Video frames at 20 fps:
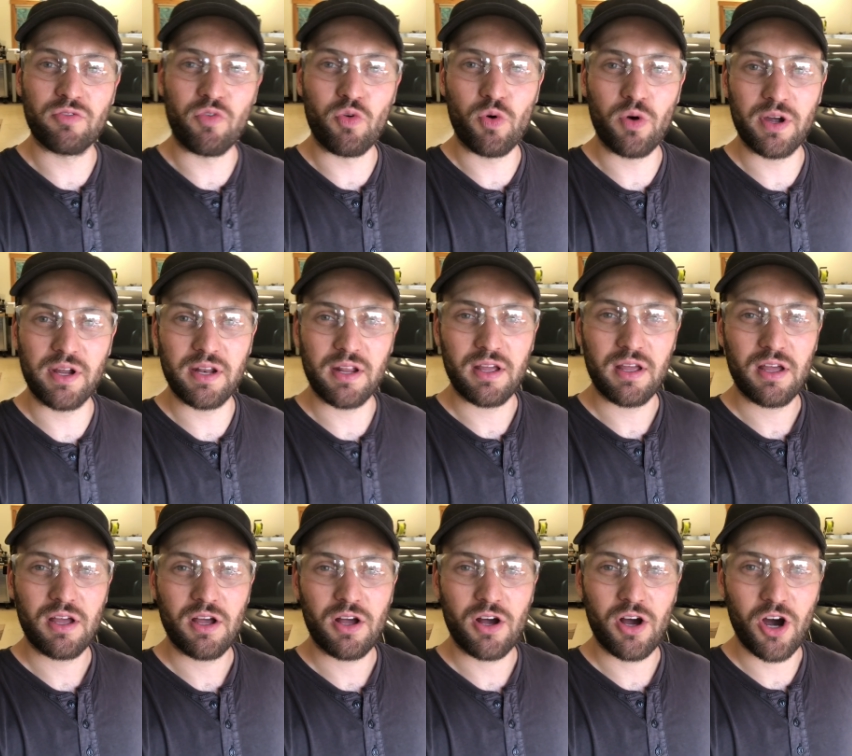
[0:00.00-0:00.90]
avoid
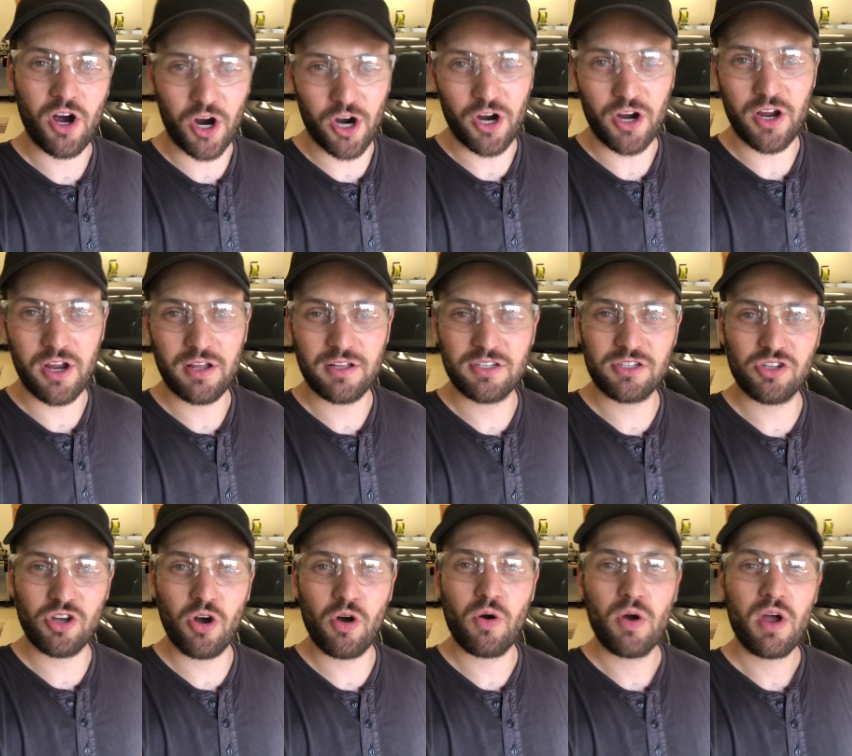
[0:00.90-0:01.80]
arc.
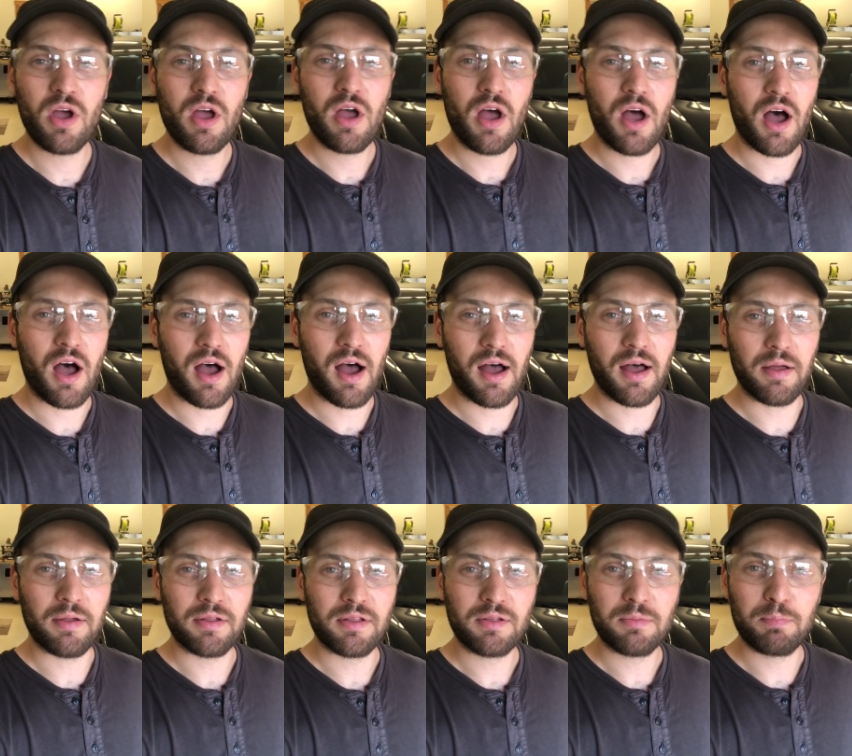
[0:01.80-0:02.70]
So
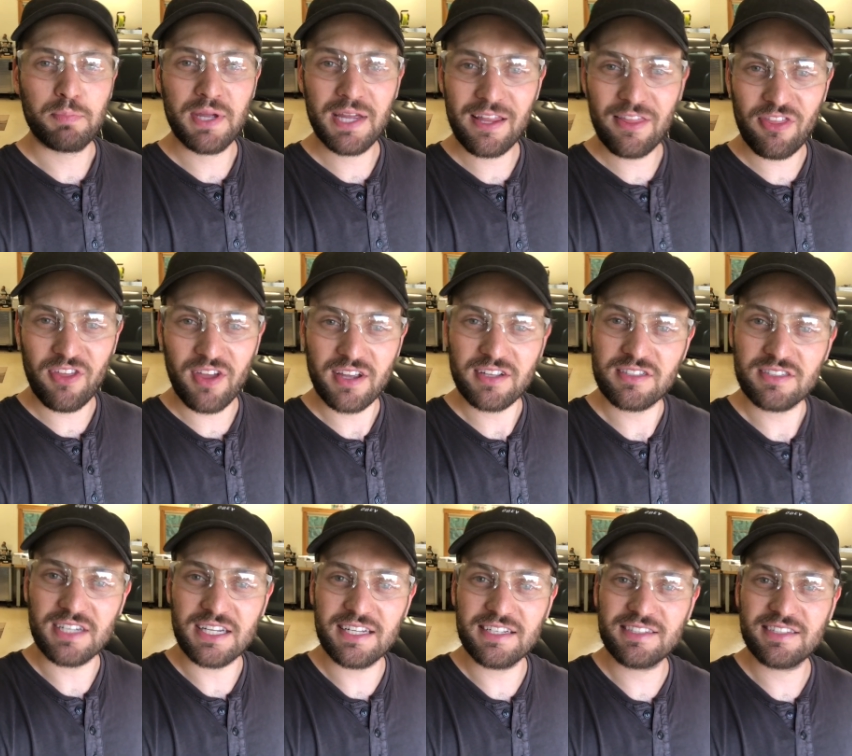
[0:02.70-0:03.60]
uh, big thanks
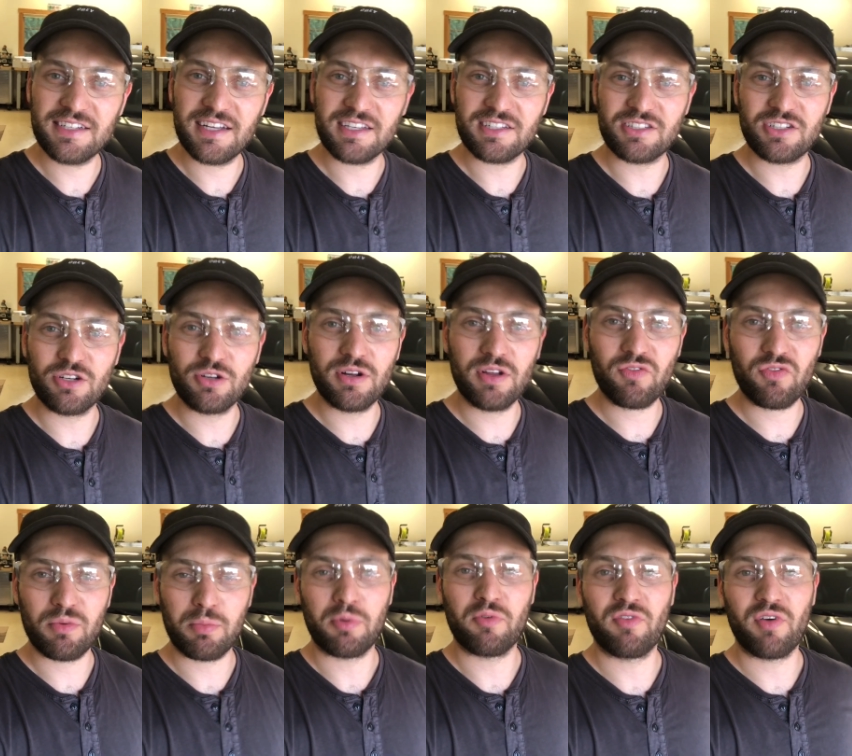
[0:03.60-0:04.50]
to E C S Tuning
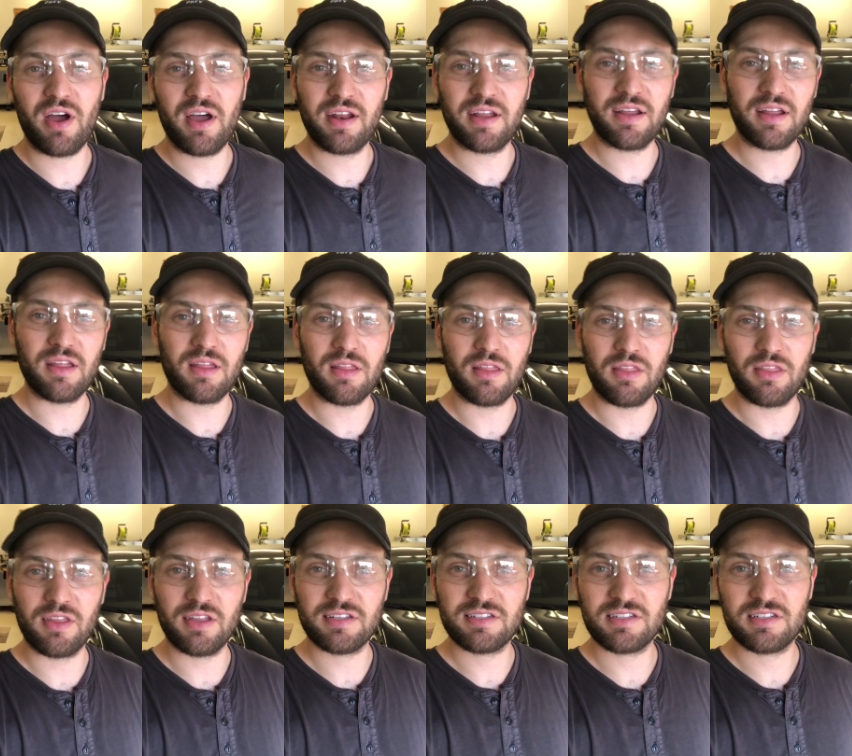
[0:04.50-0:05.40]
for providing
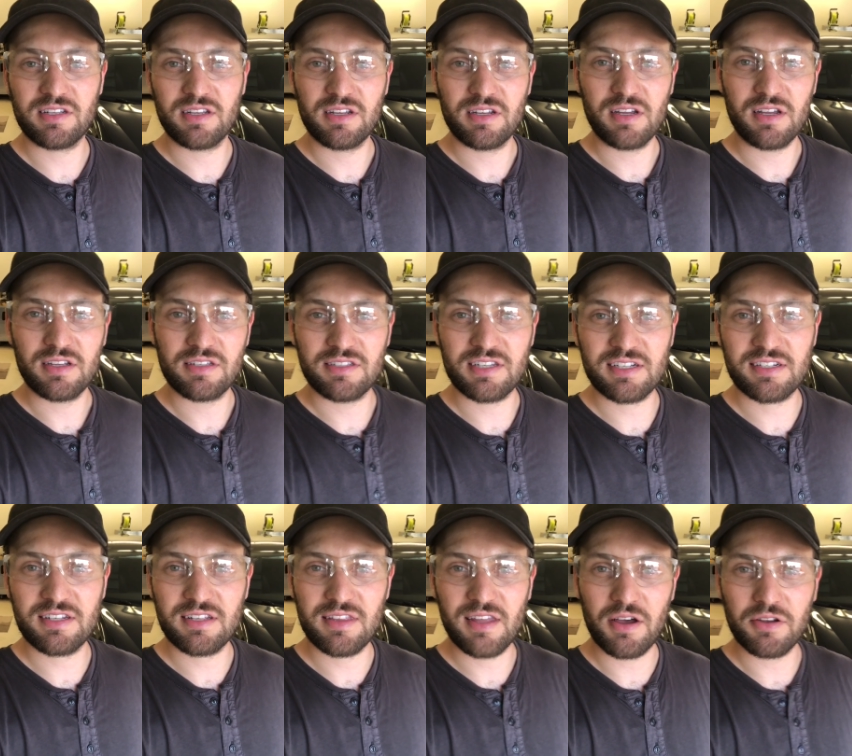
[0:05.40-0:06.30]
this
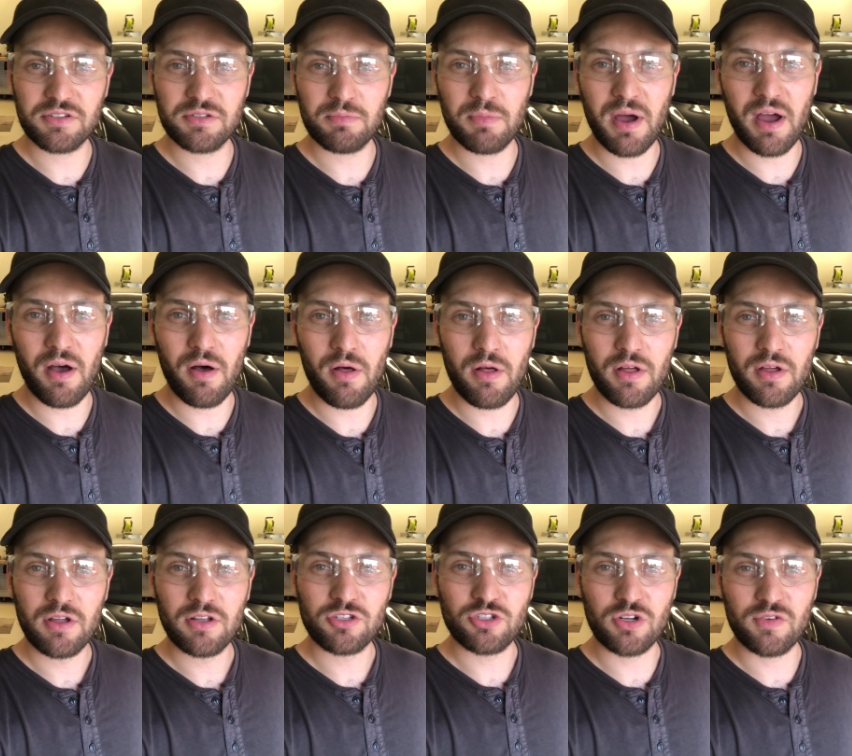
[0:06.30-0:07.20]
sixty thousand mile
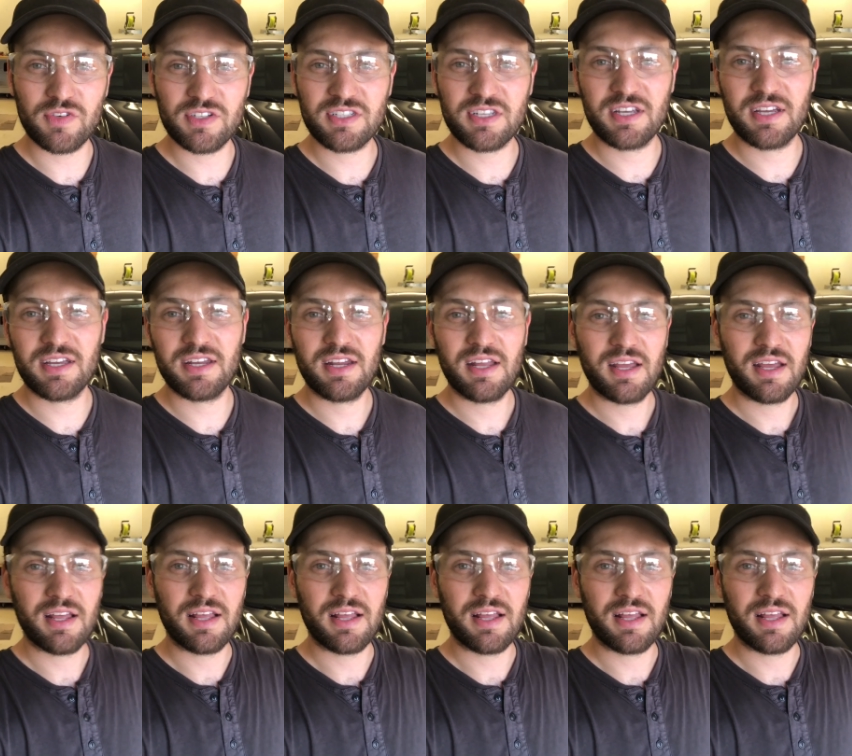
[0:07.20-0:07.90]
service kit.